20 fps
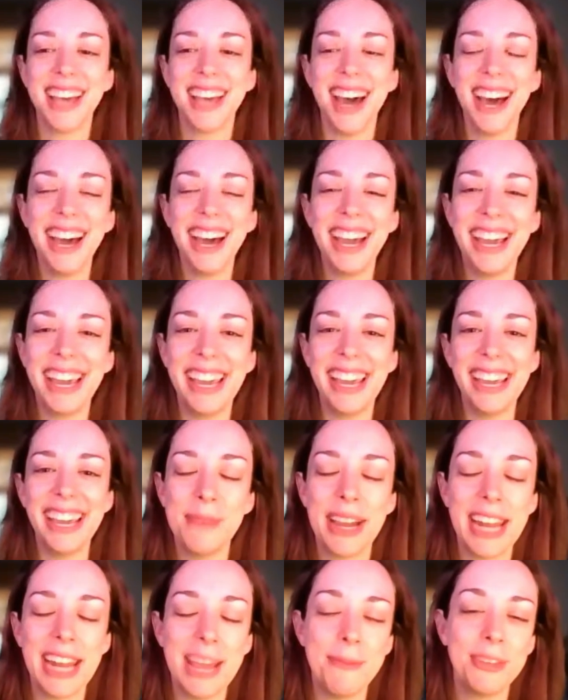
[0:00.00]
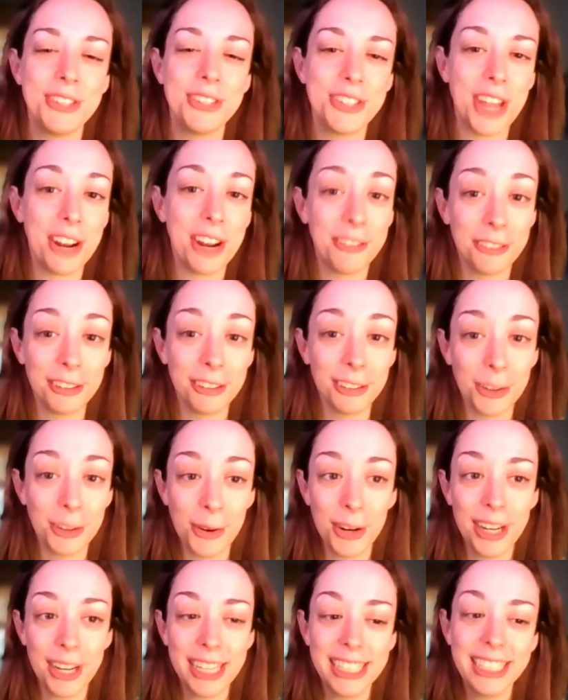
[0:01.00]
Hi, my name is Jennifer
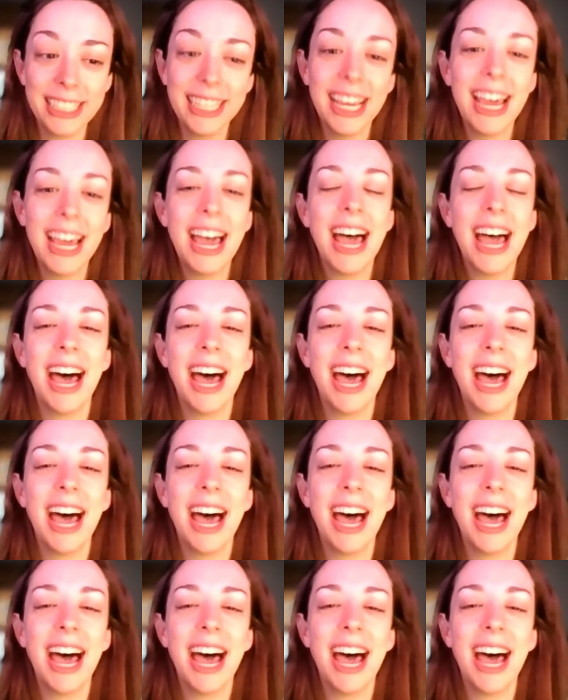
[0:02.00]
Lauren.